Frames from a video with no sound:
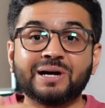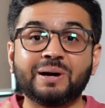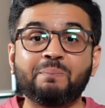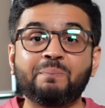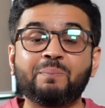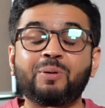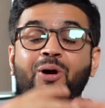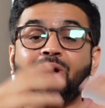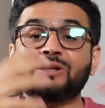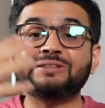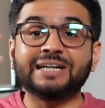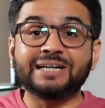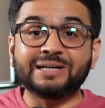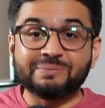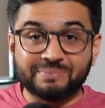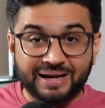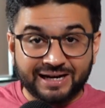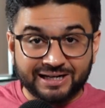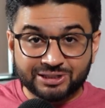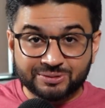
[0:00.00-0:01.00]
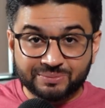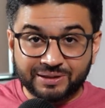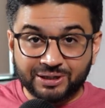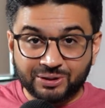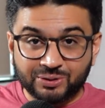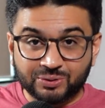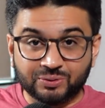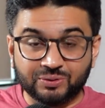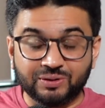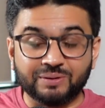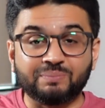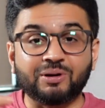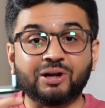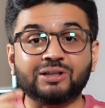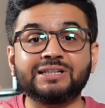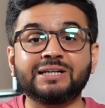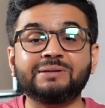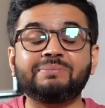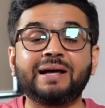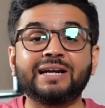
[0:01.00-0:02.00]
a project management tool.
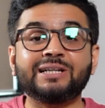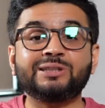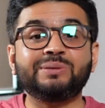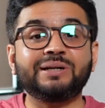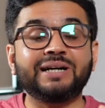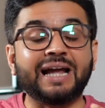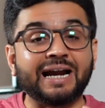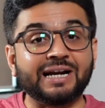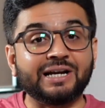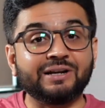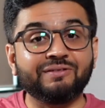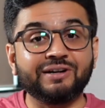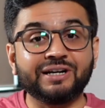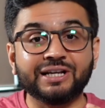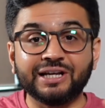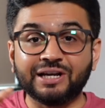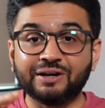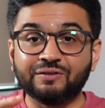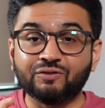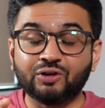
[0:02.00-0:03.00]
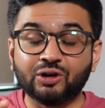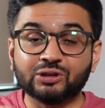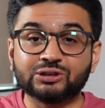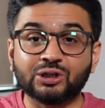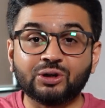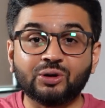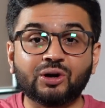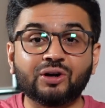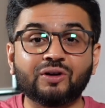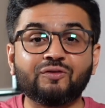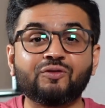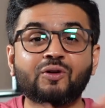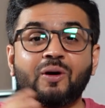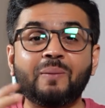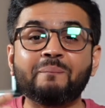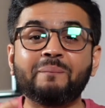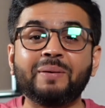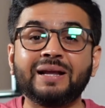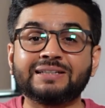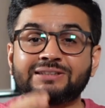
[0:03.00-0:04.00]
Project management activity involves a lot of
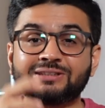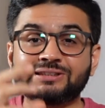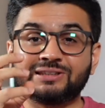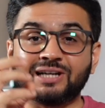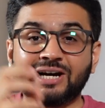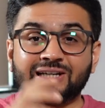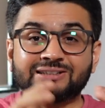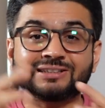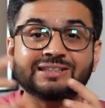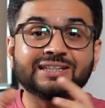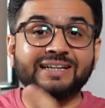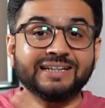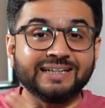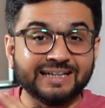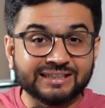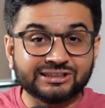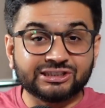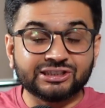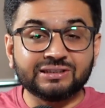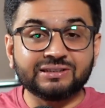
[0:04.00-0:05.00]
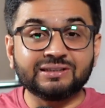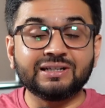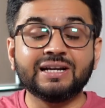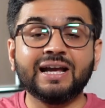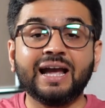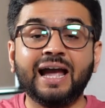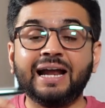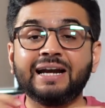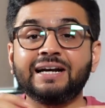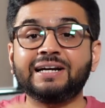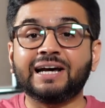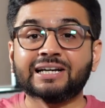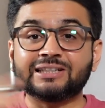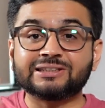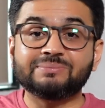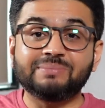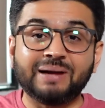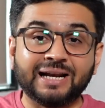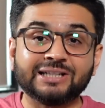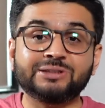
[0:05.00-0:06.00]
complex task creation and task
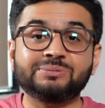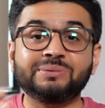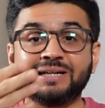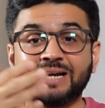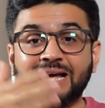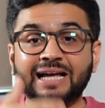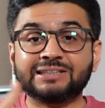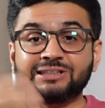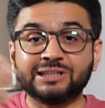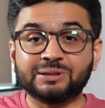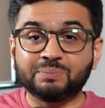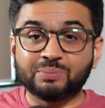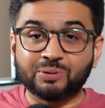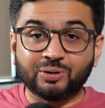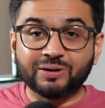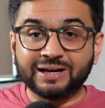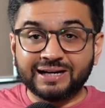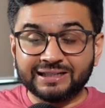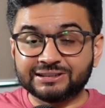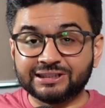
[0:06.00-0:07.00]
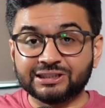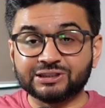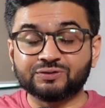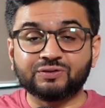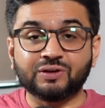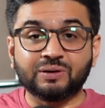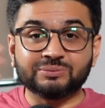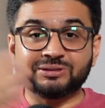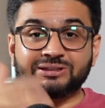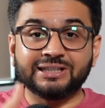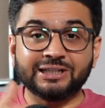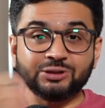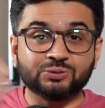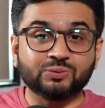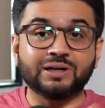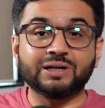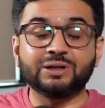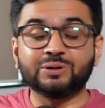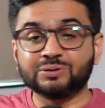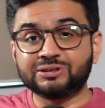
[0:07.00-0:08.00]
management as it progresses from stage
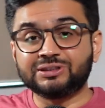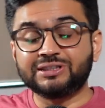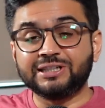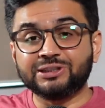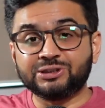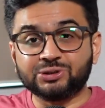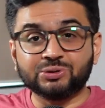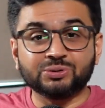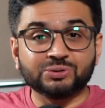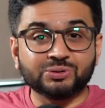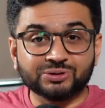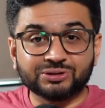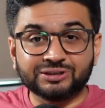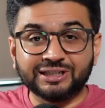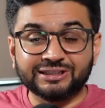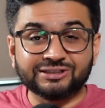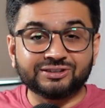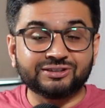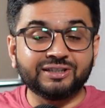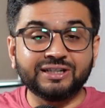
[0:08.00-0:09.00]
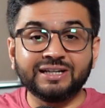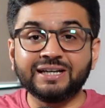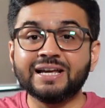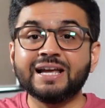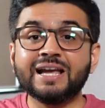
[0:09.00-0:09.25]
1 to stage 2 to stage 3,